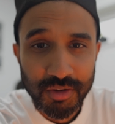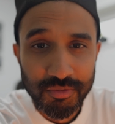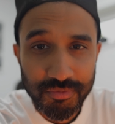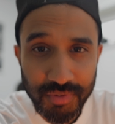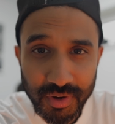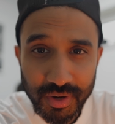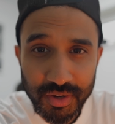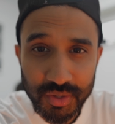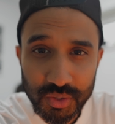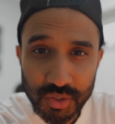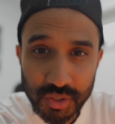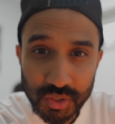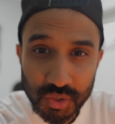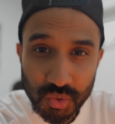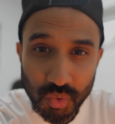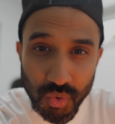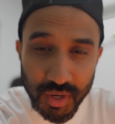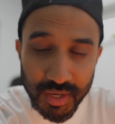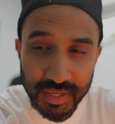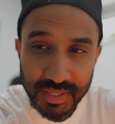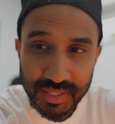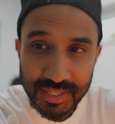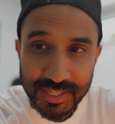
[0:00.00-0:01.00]
very good
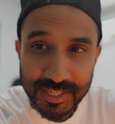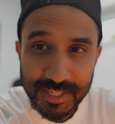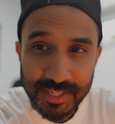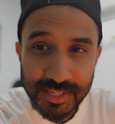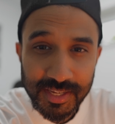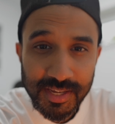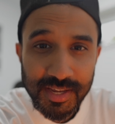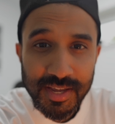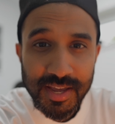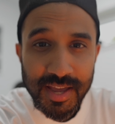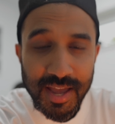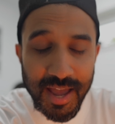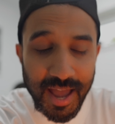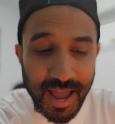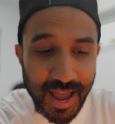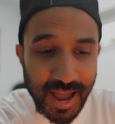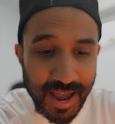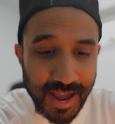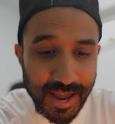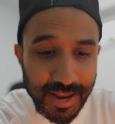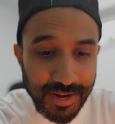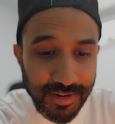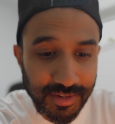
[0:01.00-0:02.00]
quality,
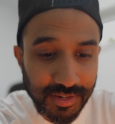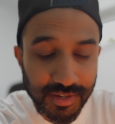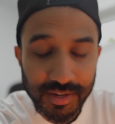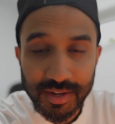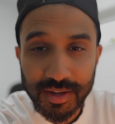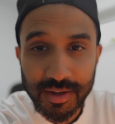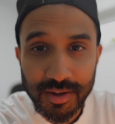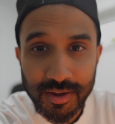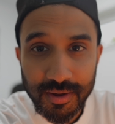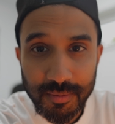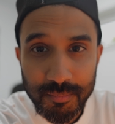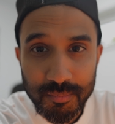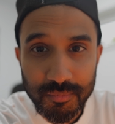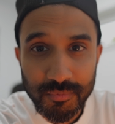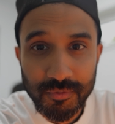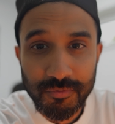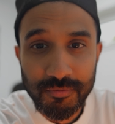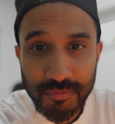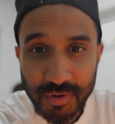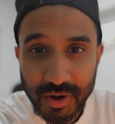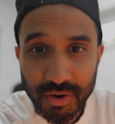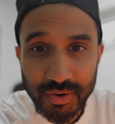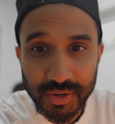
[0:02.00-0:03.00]
and
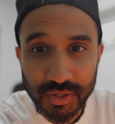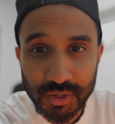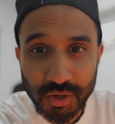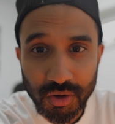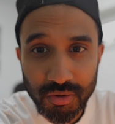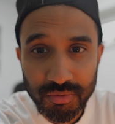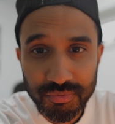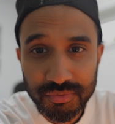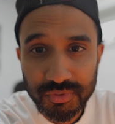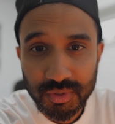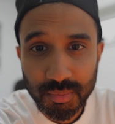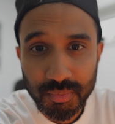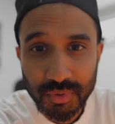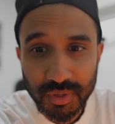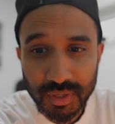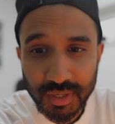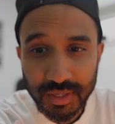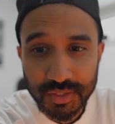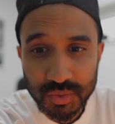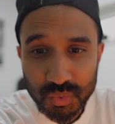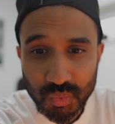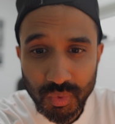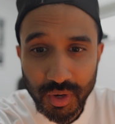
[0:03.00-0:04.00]
very comfortable
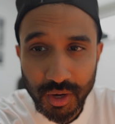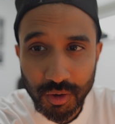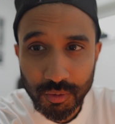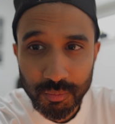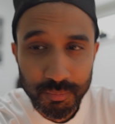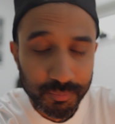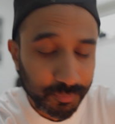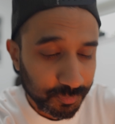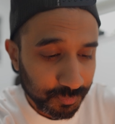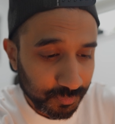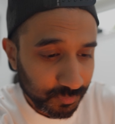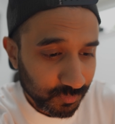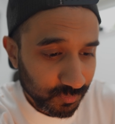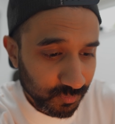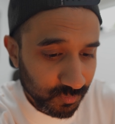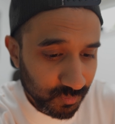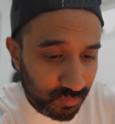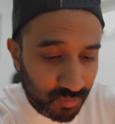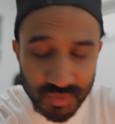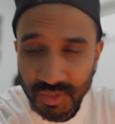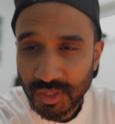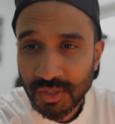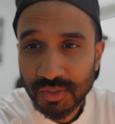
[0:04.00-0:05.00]
as well.
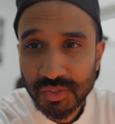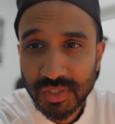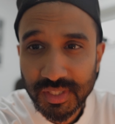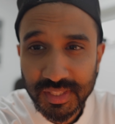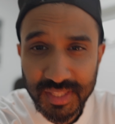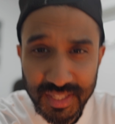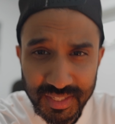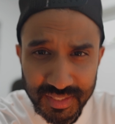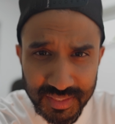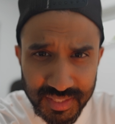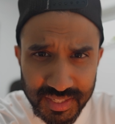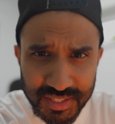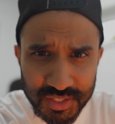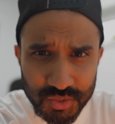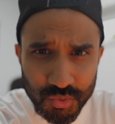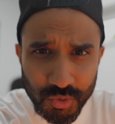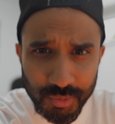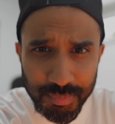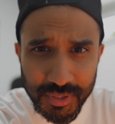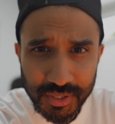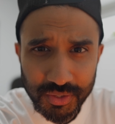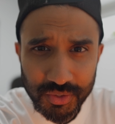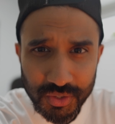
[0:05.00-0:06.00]
So I think this
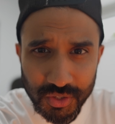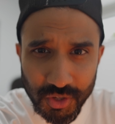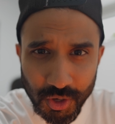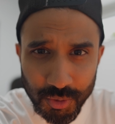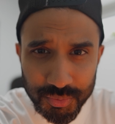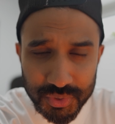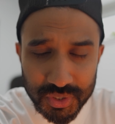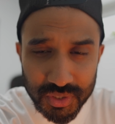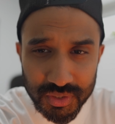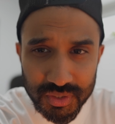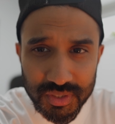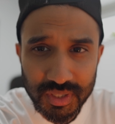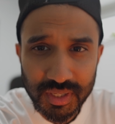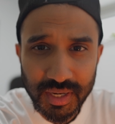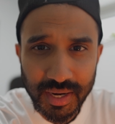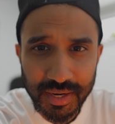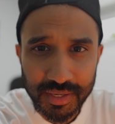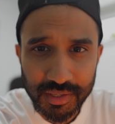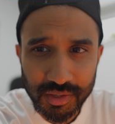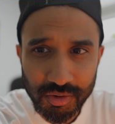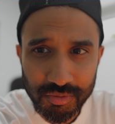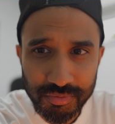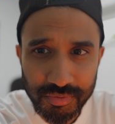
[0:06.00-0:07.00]
would be a good option to
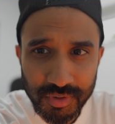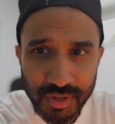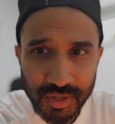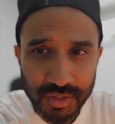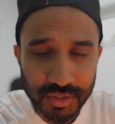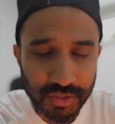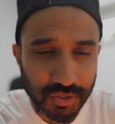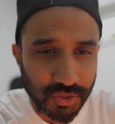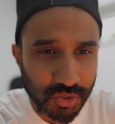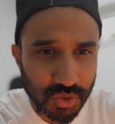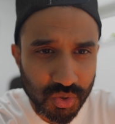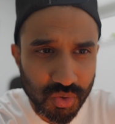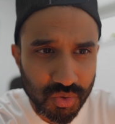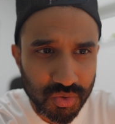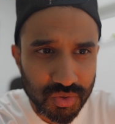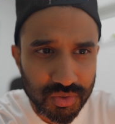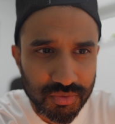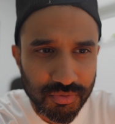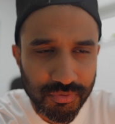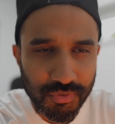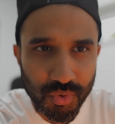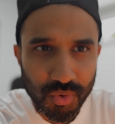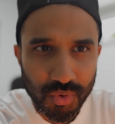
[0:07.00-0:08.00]
kind of use
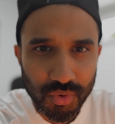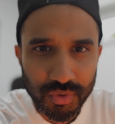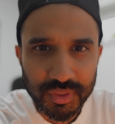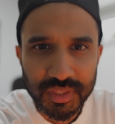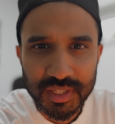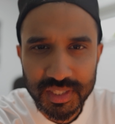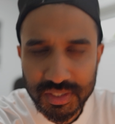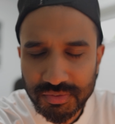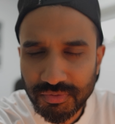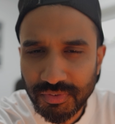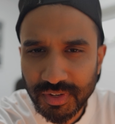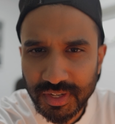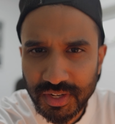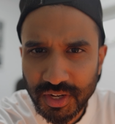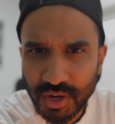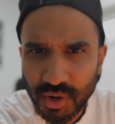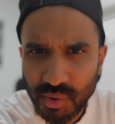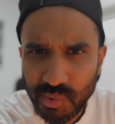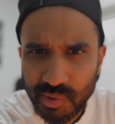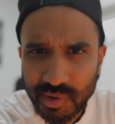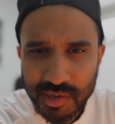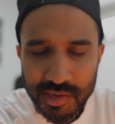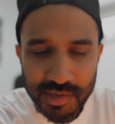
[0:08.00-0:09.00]
for this
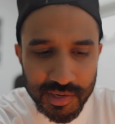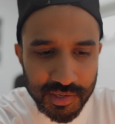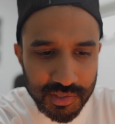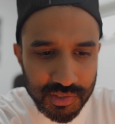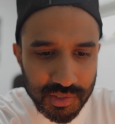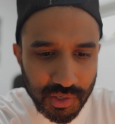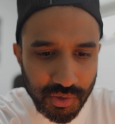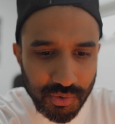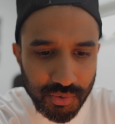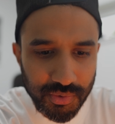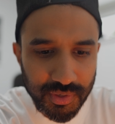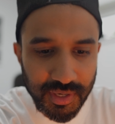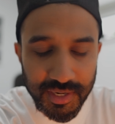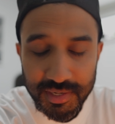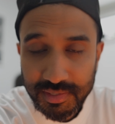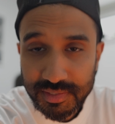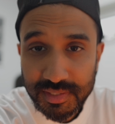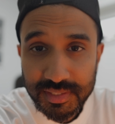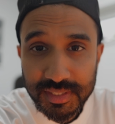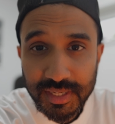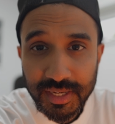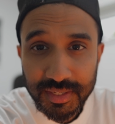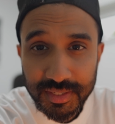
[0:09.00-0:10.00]
video. So let's
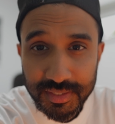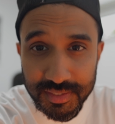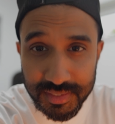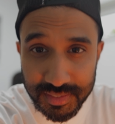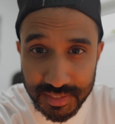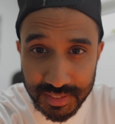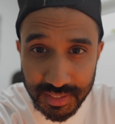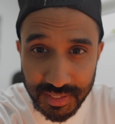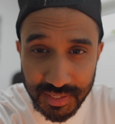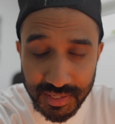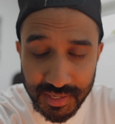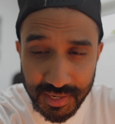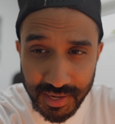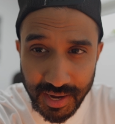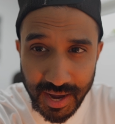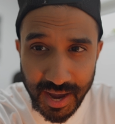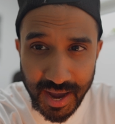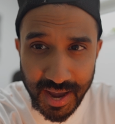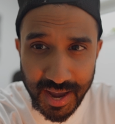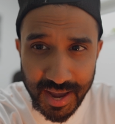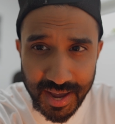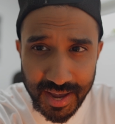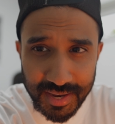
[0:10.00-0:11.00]
set the scene
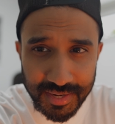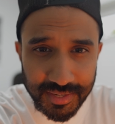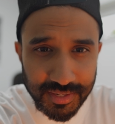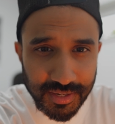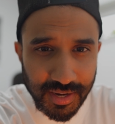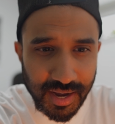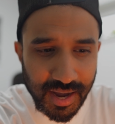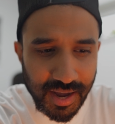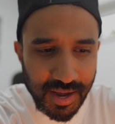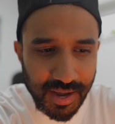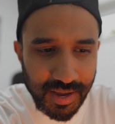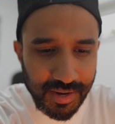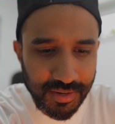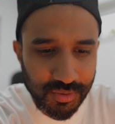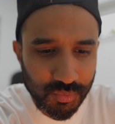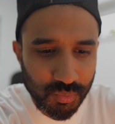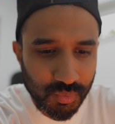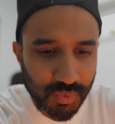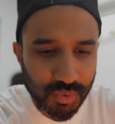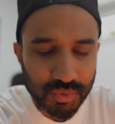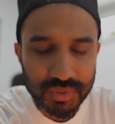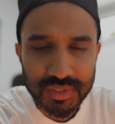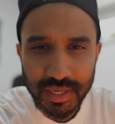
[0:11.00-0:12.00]
and
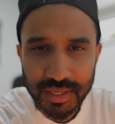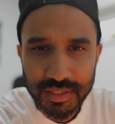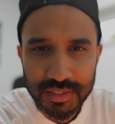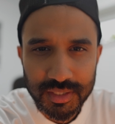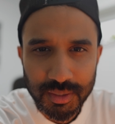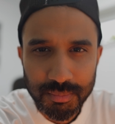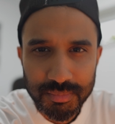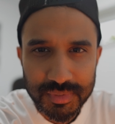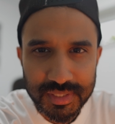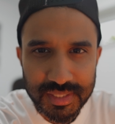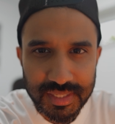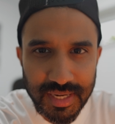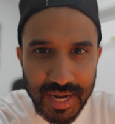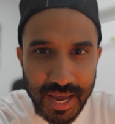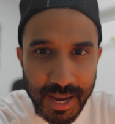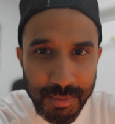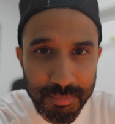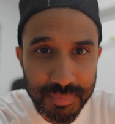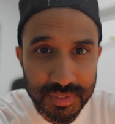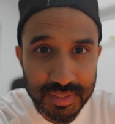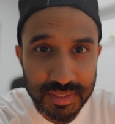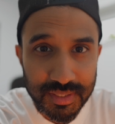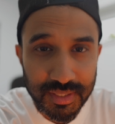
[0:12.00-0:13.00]
we'll take some
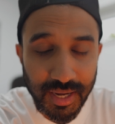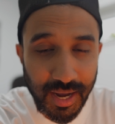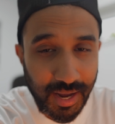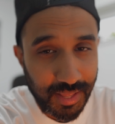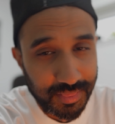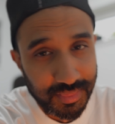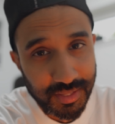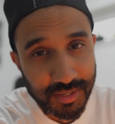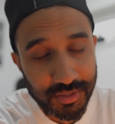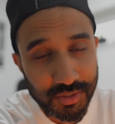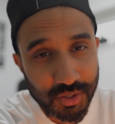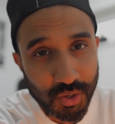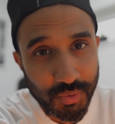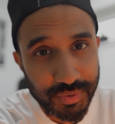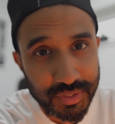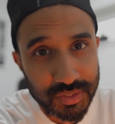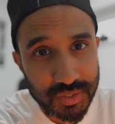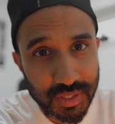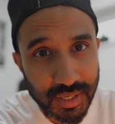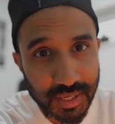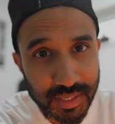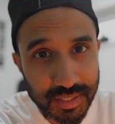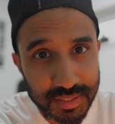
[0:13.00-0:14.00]
snaps and then go
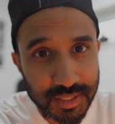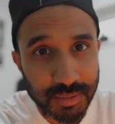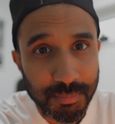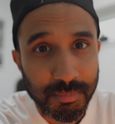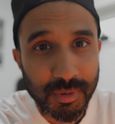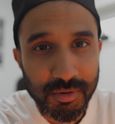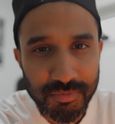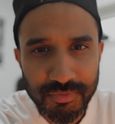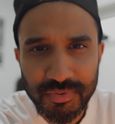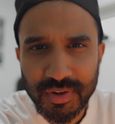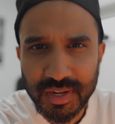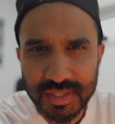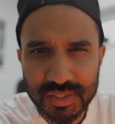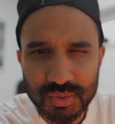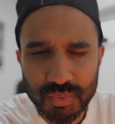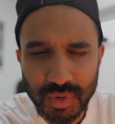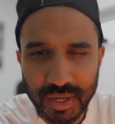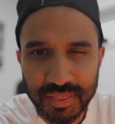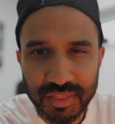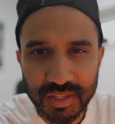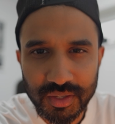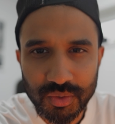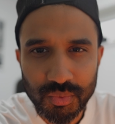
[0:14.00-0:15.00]
into editing. But first,
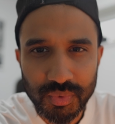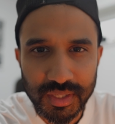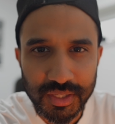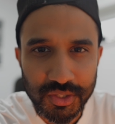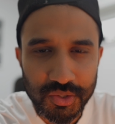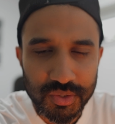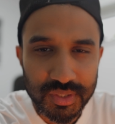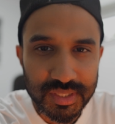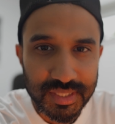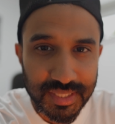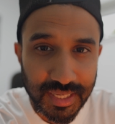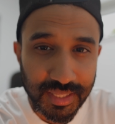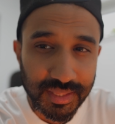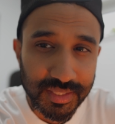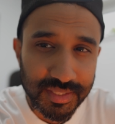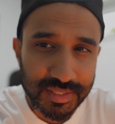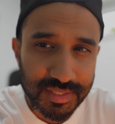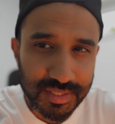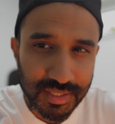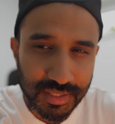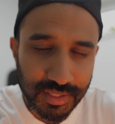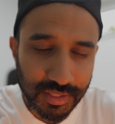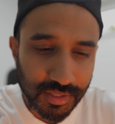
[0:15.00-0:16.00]
I think we need to set the
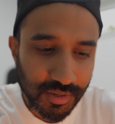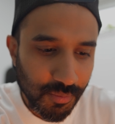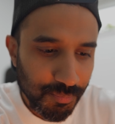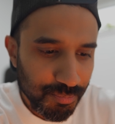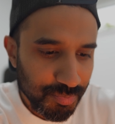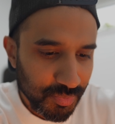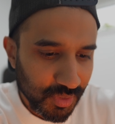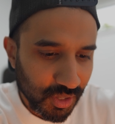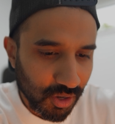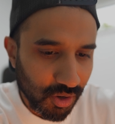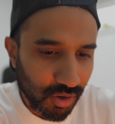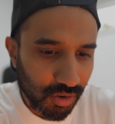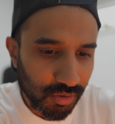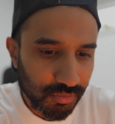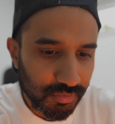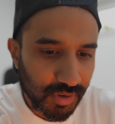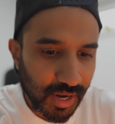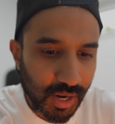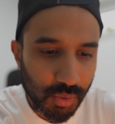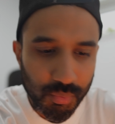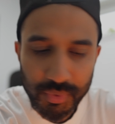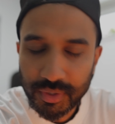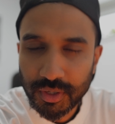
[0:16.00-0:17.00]
scene of
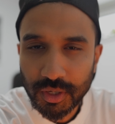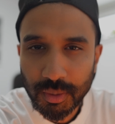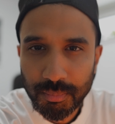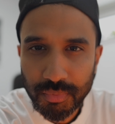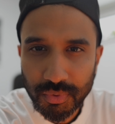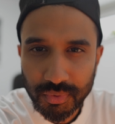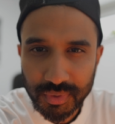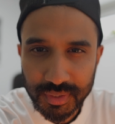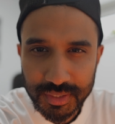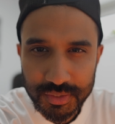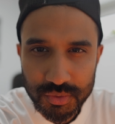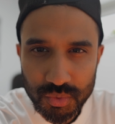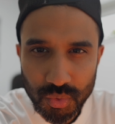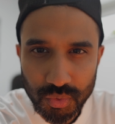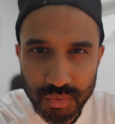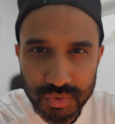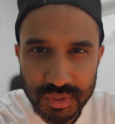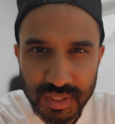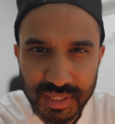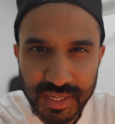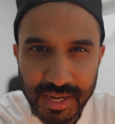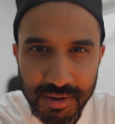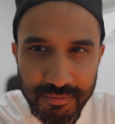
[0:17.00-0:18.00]
how we're gonna put this all
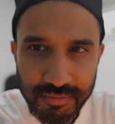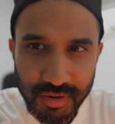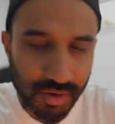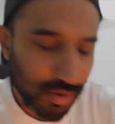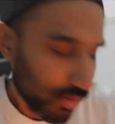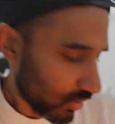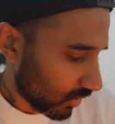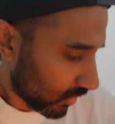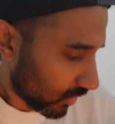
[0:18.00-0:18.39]
together.